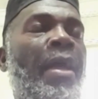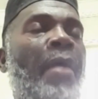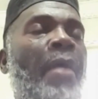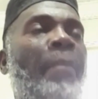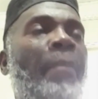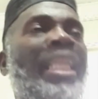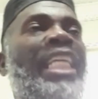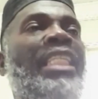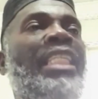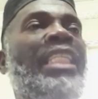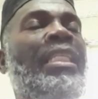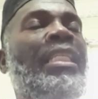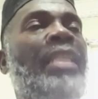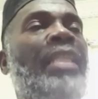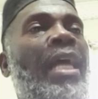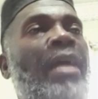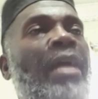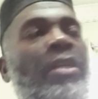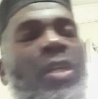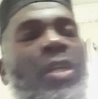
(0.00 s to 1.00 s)
But that is,
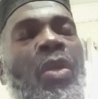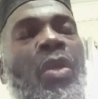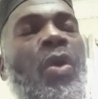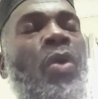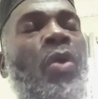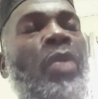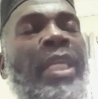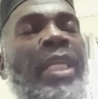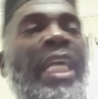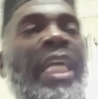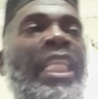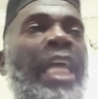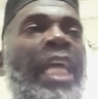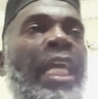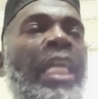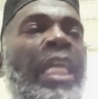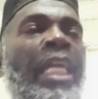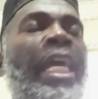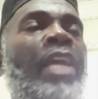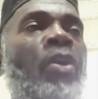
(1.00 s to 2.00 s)
you know,
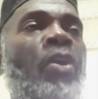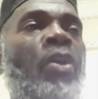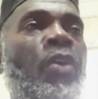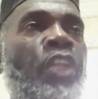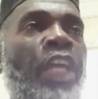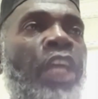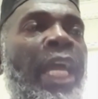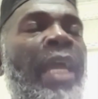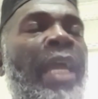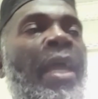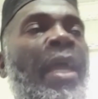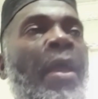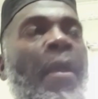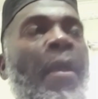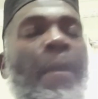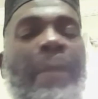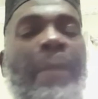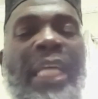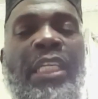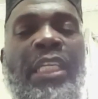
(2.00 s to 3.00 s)
neither here nor there.
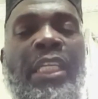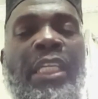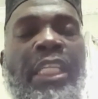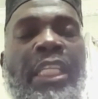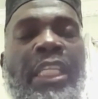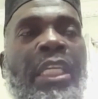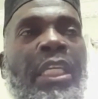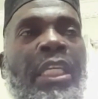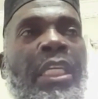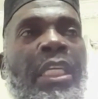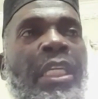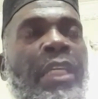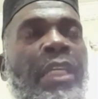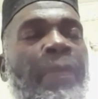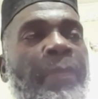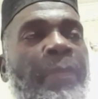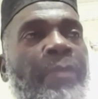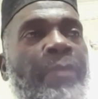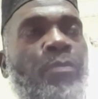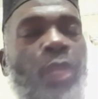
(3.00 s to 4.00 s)
But the,
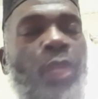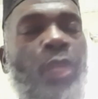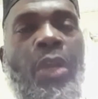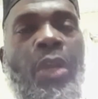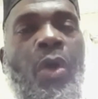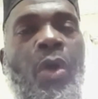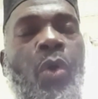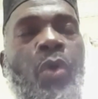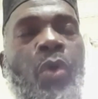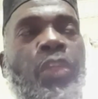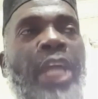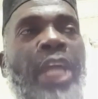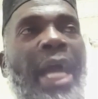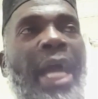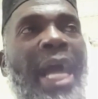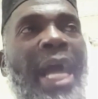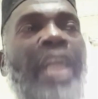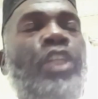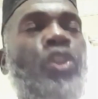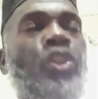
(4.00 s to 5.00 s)
you know, the
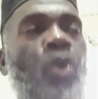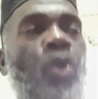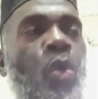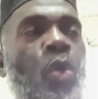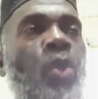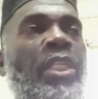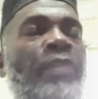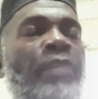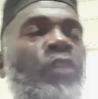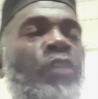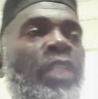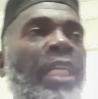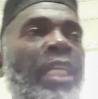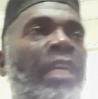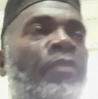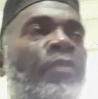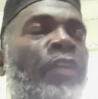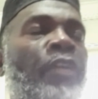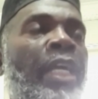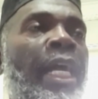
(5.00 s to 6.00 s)
actual quota for South
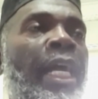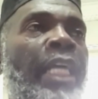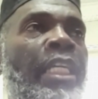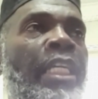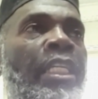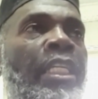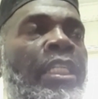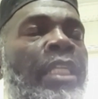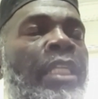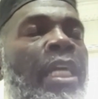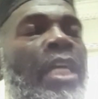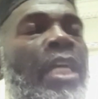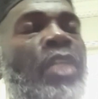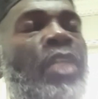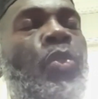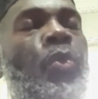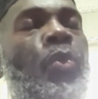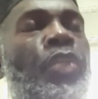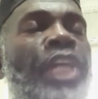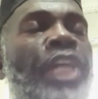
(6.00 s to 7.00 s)
Africa is
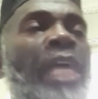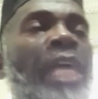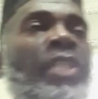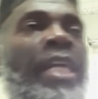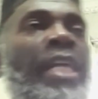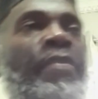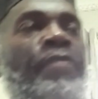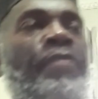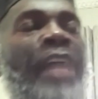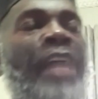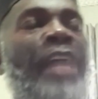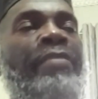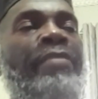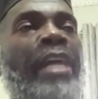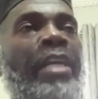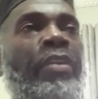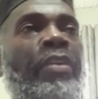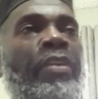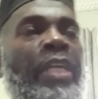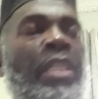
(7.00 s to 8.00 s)

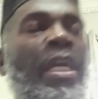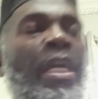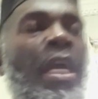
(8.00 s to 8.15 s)
2,500.